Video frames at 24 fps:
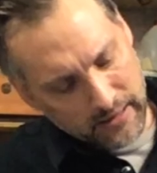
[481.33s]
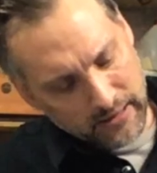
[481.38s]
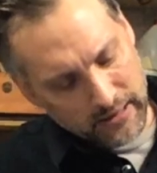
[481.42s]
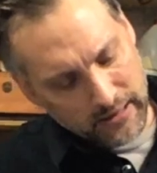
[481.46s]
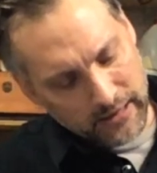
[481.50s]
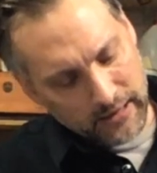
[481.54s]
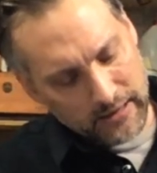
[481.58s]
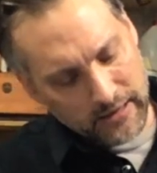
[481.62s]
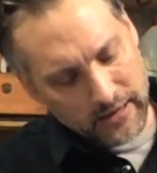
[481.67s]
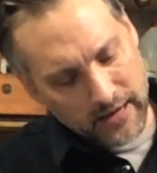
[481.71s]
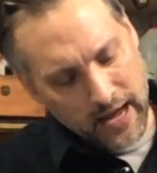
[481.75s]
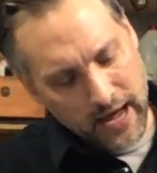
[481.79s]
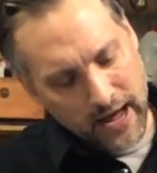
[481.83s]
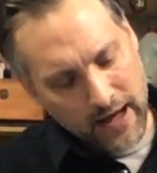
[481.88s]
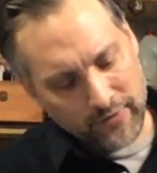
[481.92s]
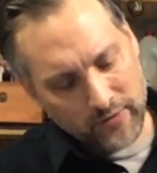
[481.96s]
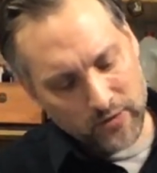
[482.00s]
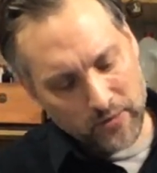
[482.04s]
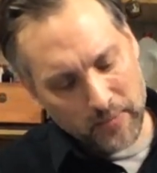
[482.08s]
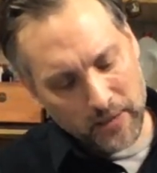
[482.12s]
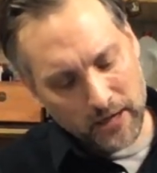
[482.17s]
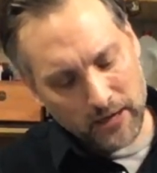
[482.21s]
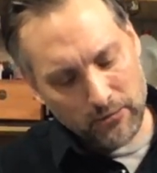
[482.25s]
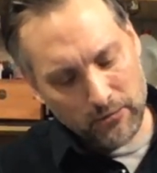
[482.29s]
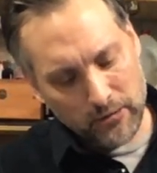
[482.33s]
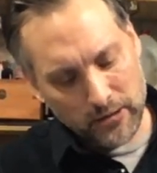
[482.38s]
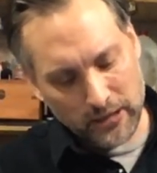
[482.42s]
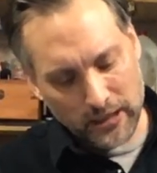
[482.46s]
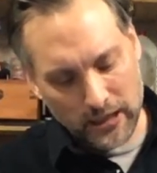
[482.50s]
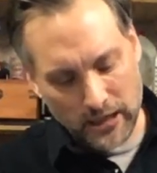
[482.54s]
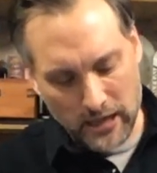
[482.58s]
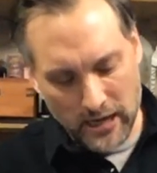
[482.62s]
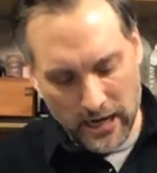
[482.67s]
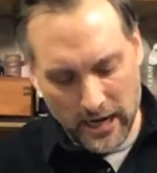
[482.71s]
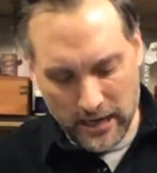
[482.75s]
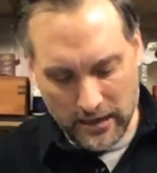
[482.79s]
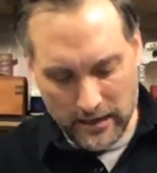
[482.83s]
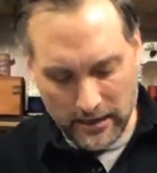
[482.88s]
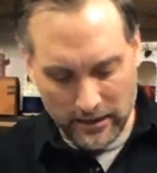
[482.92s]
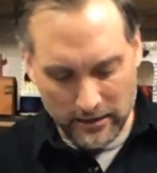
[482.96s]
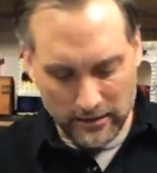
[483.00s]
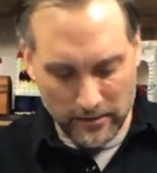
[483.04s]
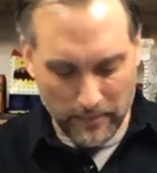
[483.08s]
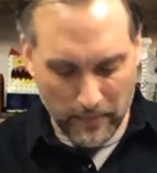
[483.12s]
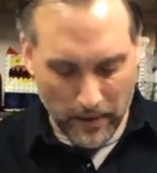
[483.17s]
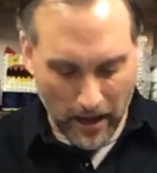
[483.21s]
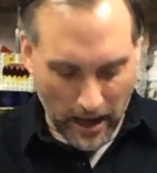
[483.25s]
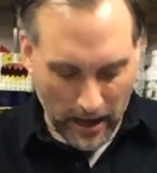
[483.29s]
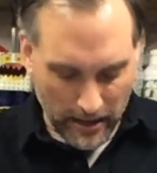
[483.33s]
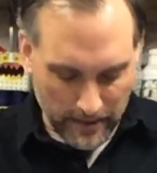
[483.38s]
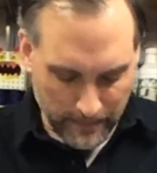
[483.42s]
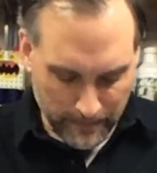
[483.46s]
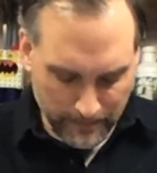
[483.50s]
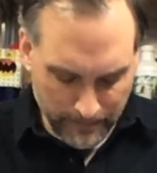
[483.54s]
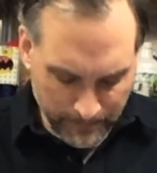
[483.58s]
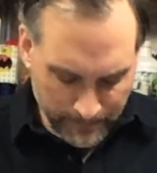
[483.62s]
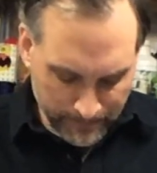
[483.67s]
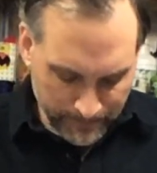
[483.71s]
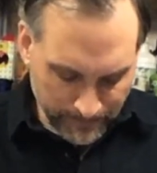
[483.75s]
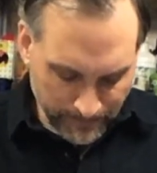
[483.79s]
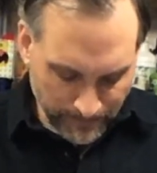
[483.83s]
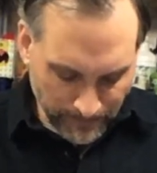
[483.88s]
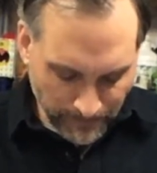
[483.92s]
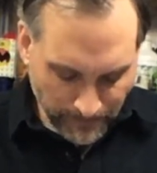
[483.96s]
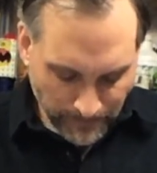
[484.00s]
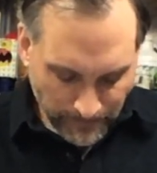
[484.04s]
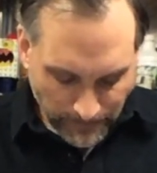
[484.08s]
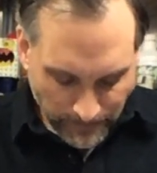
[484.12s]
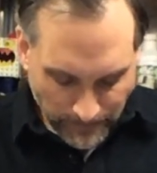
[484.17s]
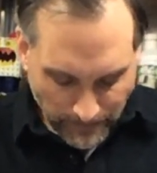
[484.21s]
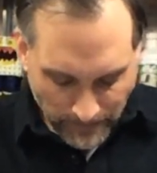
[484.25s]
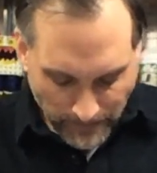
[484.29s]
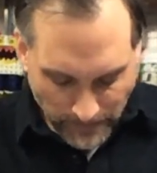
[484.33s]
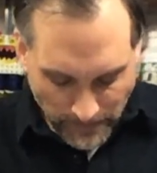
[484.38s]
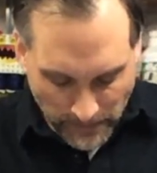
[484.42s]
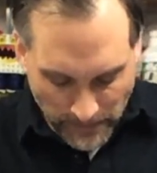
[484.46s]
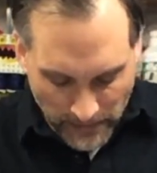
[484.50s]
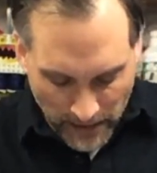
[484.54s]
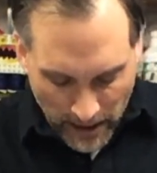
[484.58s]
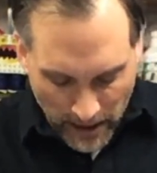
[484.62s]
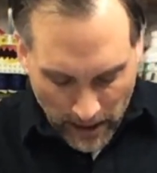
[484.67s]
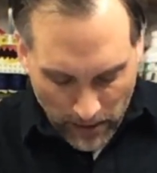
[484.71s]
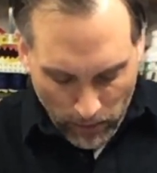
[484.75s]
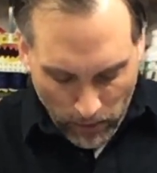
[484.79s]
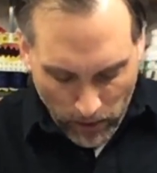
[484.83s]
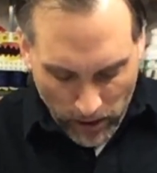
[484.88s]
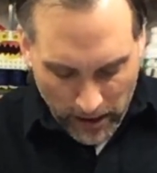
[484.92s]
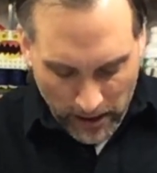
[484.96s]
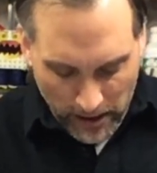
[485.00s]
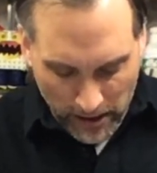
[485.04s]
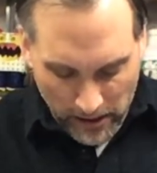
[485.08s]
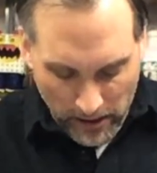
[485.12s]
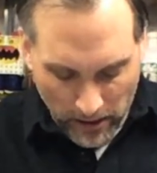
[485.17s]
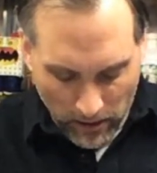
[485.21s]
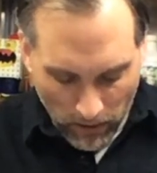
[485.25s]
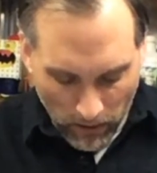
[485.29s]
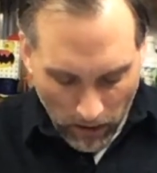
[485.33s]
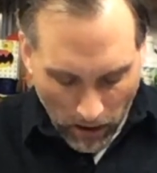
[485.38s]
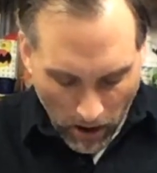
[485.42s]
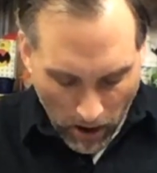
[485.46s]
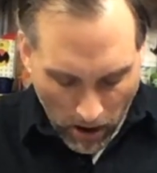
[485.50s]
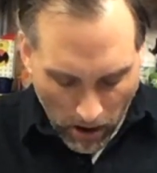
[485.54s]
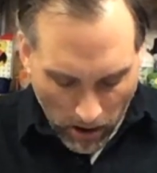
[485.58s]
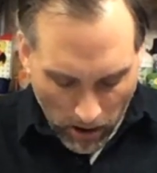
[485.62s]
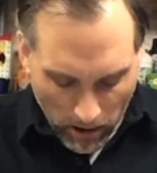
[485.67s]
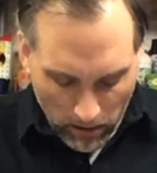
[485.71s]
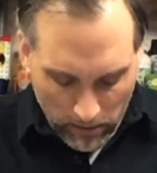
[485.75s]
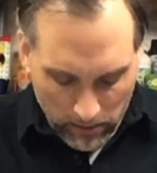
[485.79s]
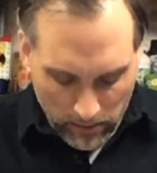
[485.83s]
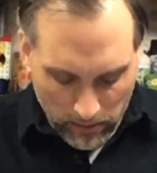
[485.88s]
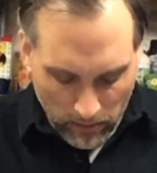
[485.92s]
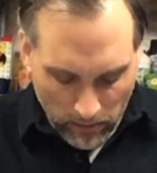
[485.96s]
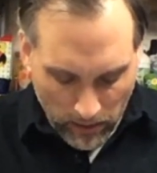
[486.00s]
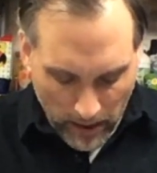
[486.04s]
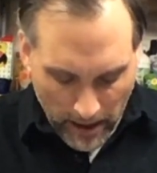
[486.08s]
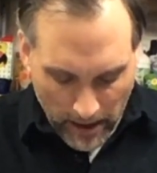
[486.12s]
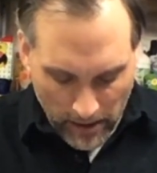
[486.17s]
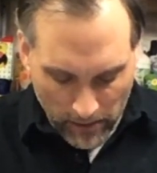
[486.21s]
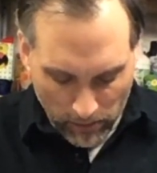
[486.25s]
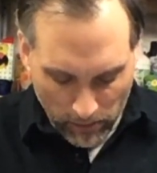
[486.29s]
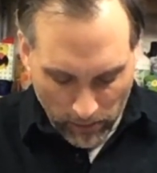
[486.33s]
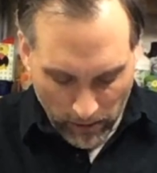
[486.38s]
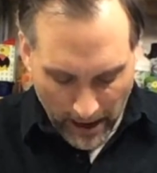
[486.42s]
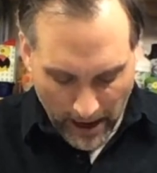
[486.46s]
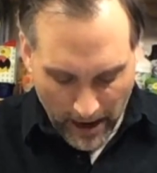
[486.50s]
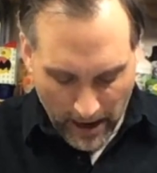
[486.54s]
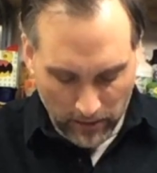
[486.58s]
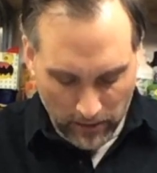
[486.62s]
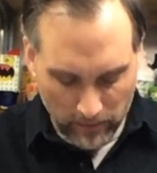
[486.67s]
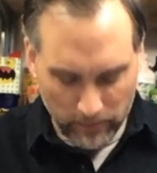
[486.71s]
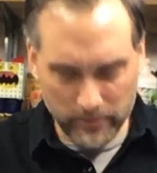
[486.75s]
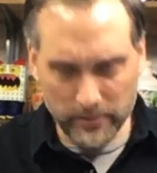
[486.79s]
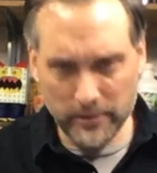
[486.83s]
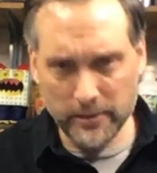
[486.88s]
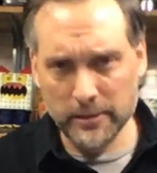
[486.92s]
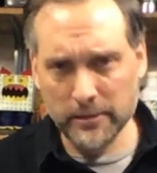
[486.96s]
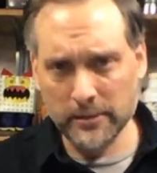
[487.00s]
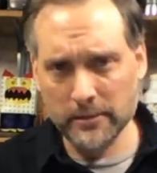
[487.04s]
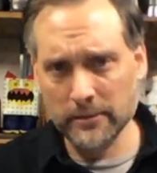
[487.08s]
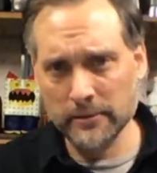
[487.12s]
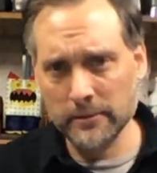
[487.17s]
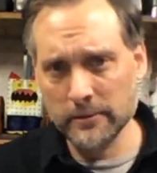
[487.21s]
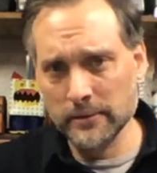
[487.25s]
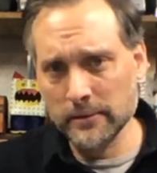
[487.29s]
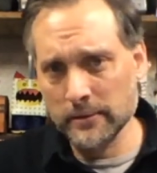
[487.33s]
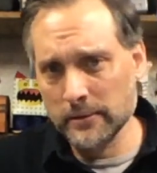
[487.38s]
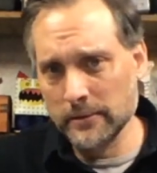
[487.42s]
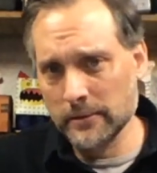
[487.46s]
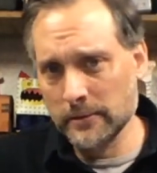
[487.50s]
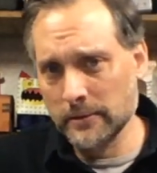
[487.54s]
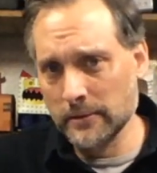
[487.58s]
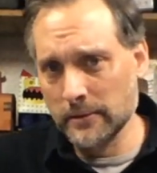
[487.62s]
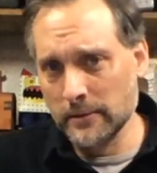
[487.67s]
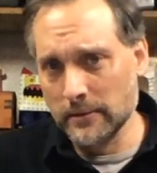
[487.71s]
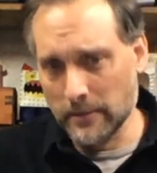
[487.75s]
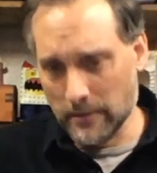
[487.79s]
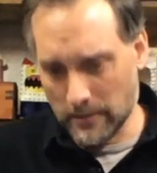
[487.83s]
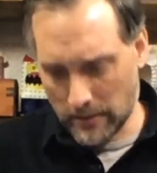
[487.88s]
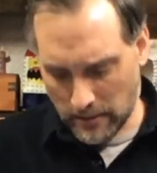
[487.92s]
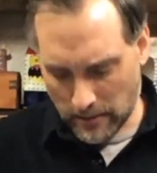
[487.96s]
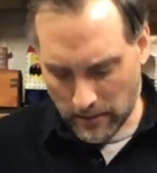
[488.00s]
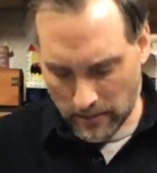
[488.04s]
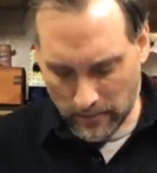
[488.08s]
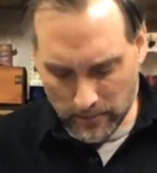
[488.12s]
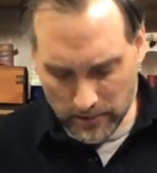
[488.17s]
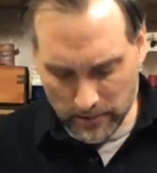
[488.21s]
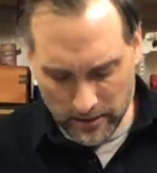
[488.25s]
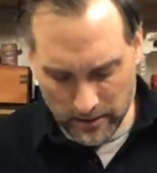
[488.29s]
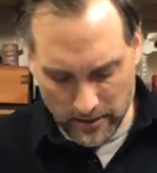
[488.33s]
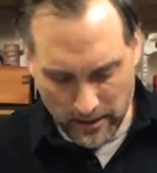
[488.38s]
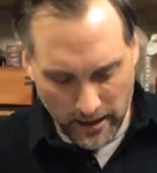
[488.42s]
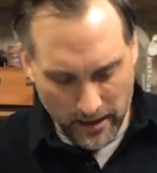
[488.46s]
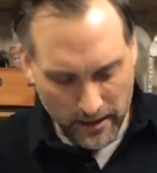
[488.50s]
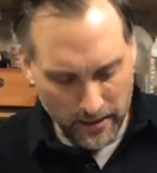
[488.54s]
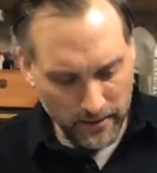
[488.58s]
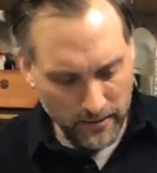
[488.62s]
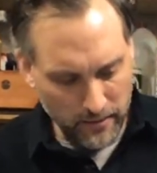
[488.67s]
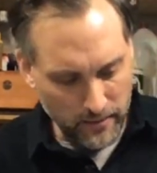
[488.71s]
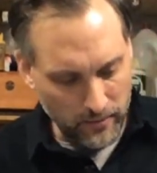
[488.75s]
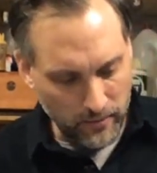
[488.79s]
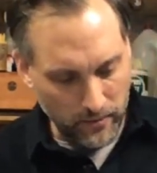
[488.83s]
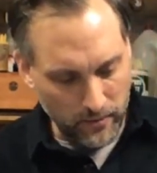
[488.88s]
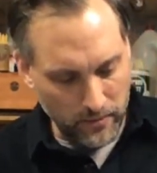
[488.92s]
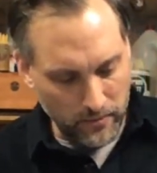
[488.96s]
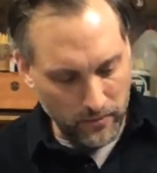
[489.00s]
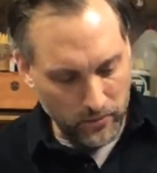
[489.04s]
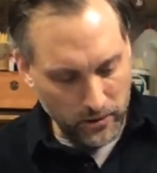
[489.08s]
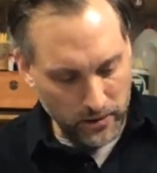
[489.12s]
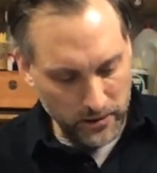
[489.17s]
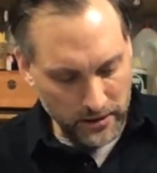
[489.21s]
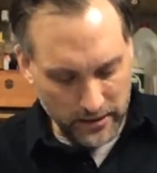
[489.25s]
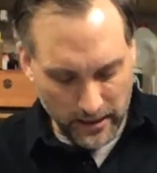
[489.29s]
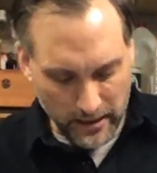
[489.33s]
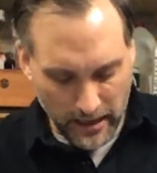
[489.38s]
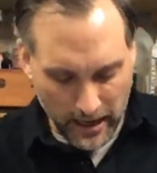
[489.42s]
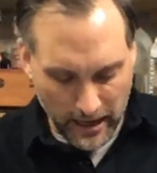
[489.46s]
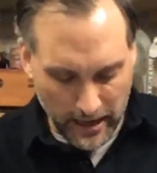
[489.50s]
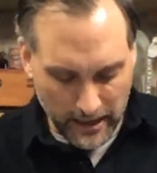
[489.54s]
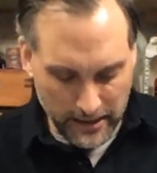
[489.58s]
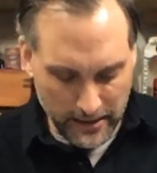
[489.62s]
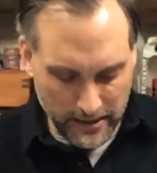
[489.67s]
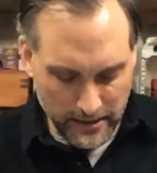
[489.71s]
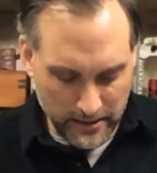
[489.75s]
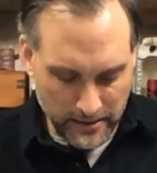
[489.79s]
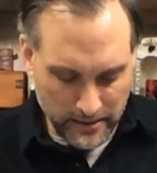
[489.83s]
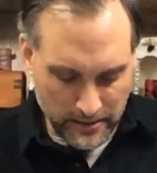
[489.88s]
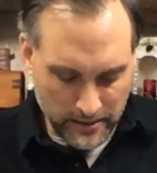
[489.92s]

Doesn't have to be really neat at the bottom. And we're going to go all the way around. Almost there. One more side.